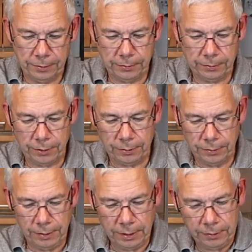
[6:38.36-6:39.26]
Start
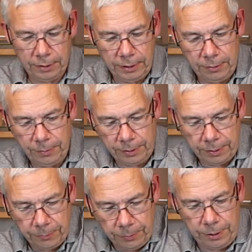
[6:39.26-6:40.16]
knitting a little bit
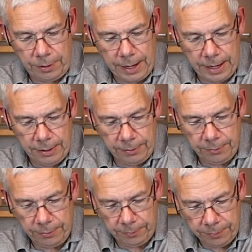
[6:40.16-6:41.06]
with our hand.
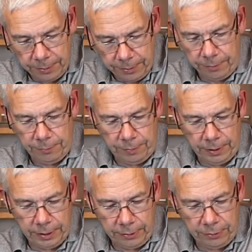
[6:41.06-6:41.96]

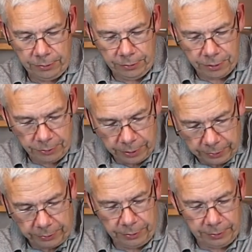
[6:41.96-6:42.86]
Feel like the dough
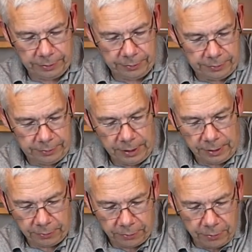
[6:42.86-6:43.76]
that's gonna get
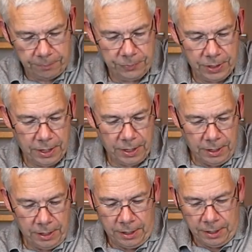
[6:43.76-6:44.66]
stick. So,
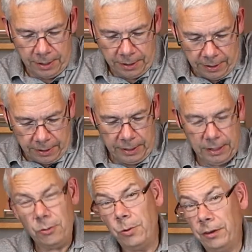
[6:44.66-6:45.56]
and
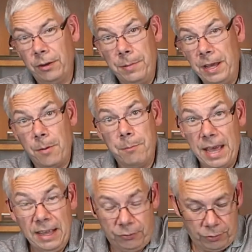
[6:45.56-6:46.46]
this recipe, our
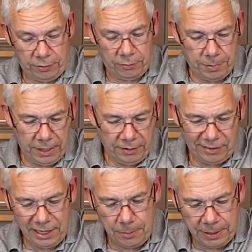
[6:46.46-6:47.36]
base recipe, is
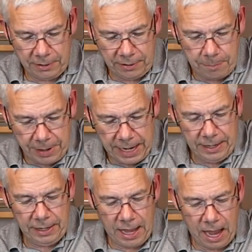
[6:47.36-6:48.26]
a little bit
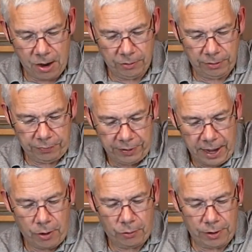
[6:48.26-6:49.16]
depending how the
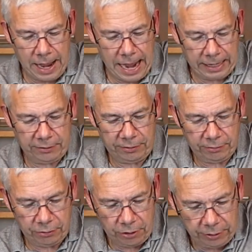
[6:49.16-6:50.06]
flour acts and
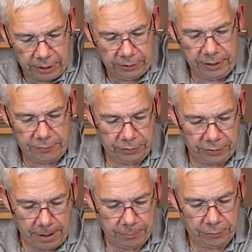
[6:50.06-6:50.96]
so on. There are different
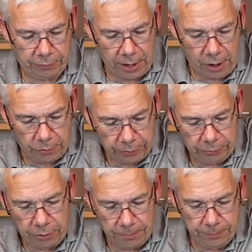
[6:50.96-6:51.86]
types of flour,
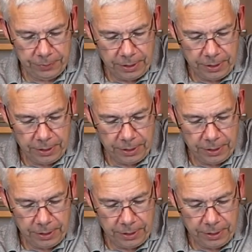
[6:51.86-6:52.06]
so